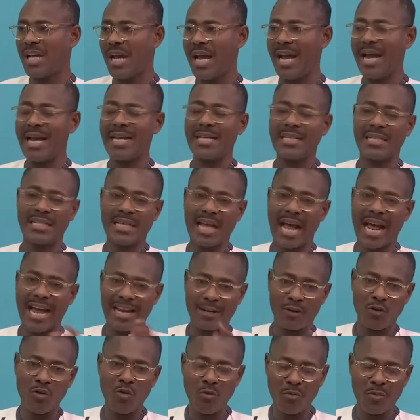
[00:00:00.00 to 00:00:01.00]
And
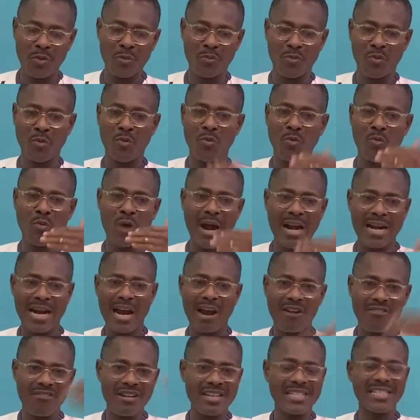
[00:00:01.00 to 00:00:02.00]
I know people who are
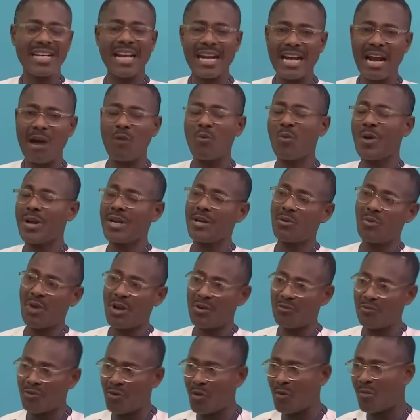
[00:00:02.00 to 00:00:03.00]
now richer than when they
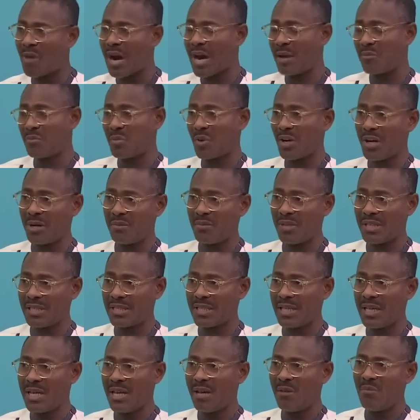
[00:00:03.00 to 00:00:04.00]
were in formal
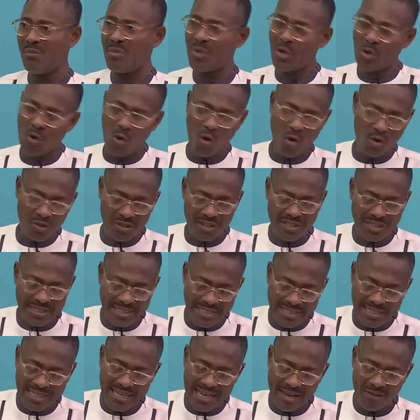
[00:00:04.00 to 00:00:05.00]
employment because
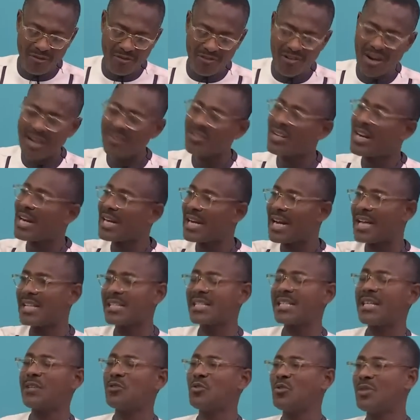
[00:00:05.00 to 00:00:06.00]
they found an
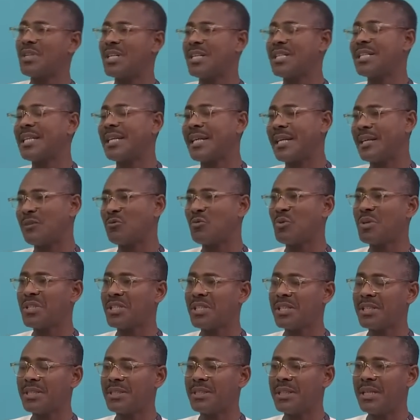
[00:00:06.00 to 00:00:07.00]
answer to the second
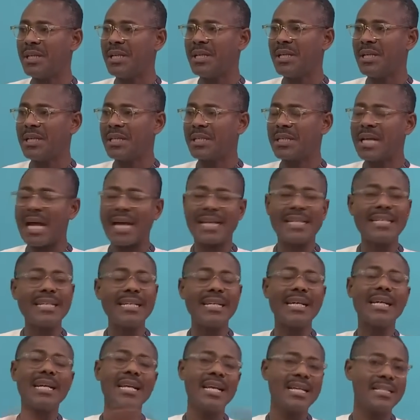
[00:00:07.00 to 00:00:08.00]
question. That
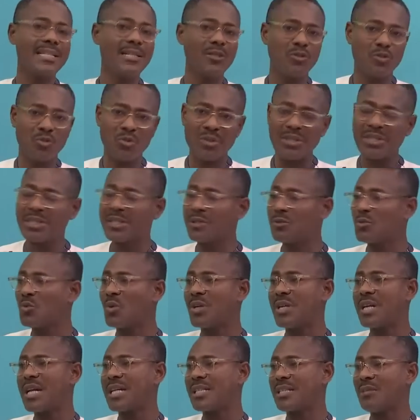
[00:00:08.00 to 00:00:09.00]
in any situation,
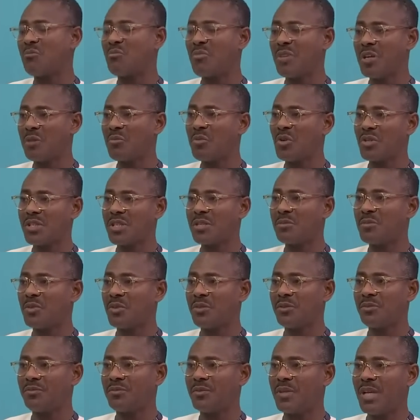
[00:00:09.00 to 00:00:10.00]
what does it make
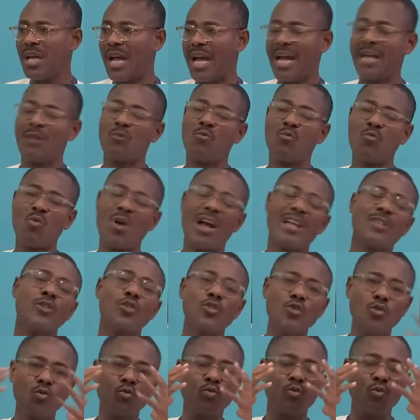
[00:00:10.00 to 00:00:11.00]
possible? And
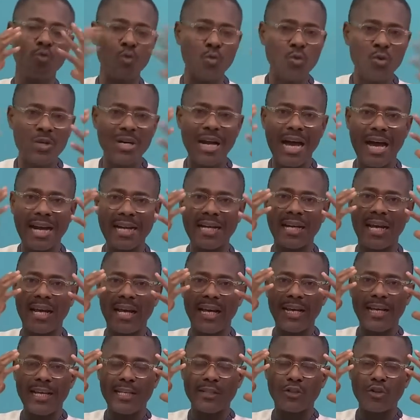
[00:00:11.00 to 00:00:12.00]
once you do that,
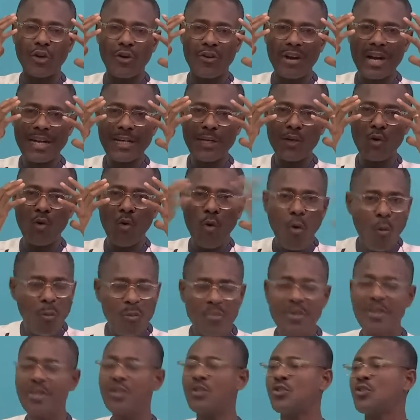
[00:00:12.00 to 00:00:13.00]
it already
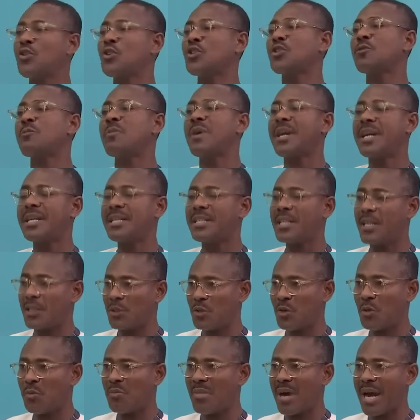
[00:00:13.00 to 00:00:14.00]
opens your spirit
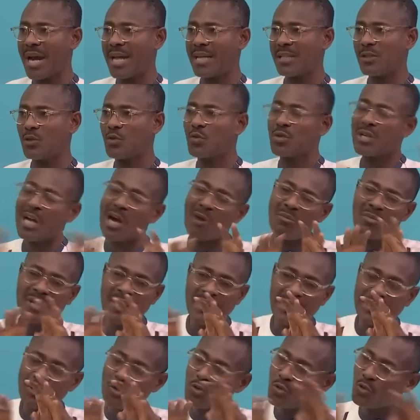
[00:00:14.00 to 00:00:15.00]
and your mind to now
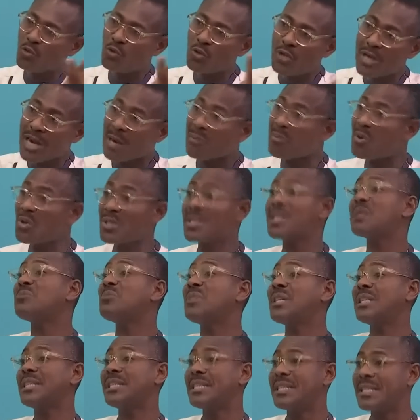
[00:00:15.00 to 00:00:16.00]
begin to look at
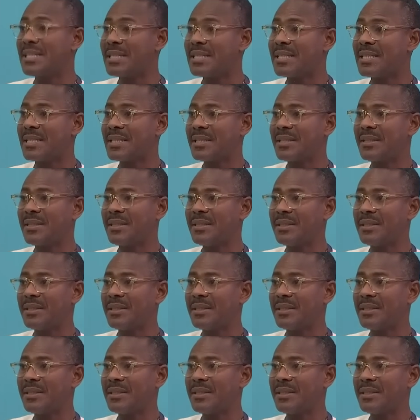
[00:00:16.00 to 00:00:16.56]
possibilities.